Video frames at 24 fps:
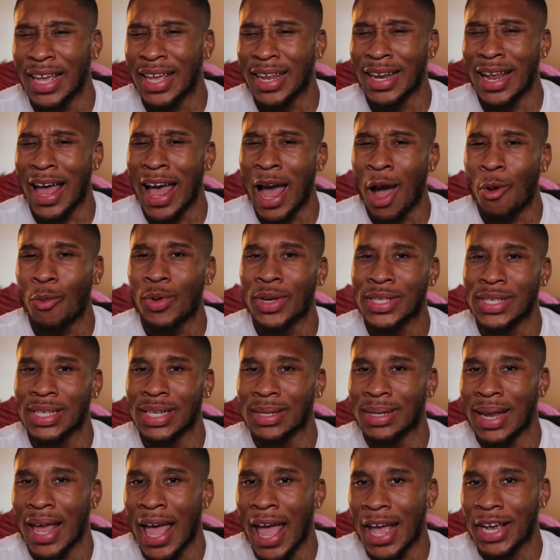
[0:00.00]
and I
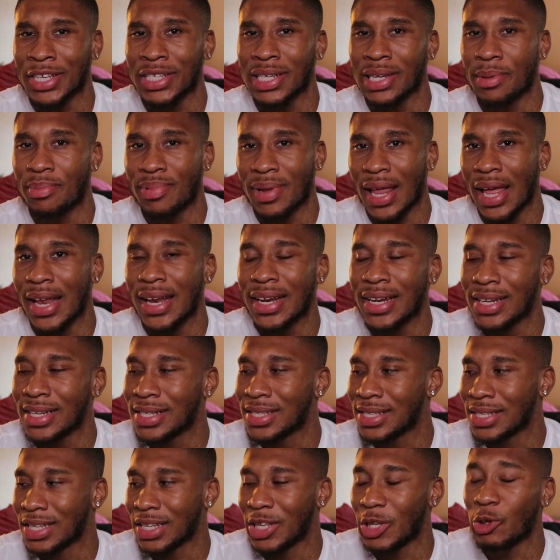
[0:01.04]
wasn't actually planning
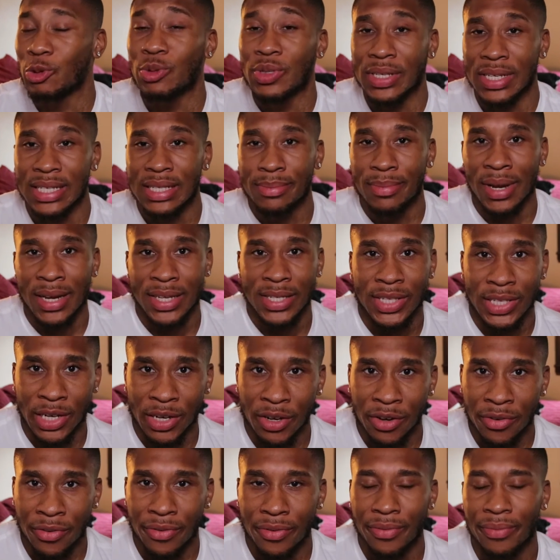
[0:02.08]
to use this
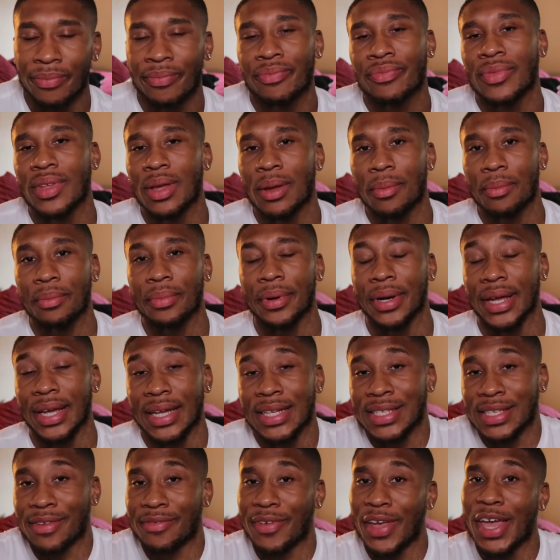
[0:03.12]
myself, but
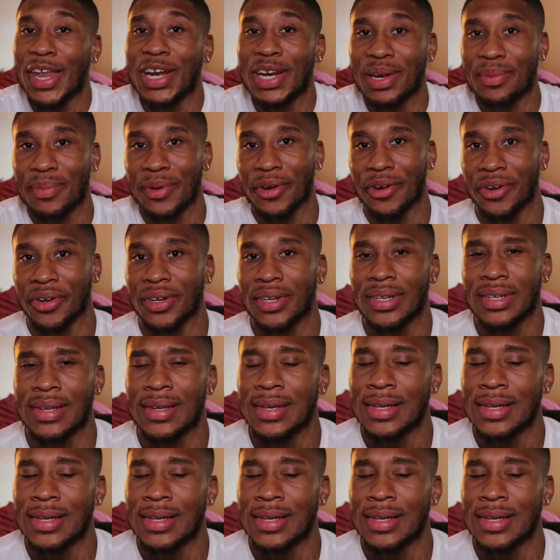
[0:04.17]
it's a vanity mirror.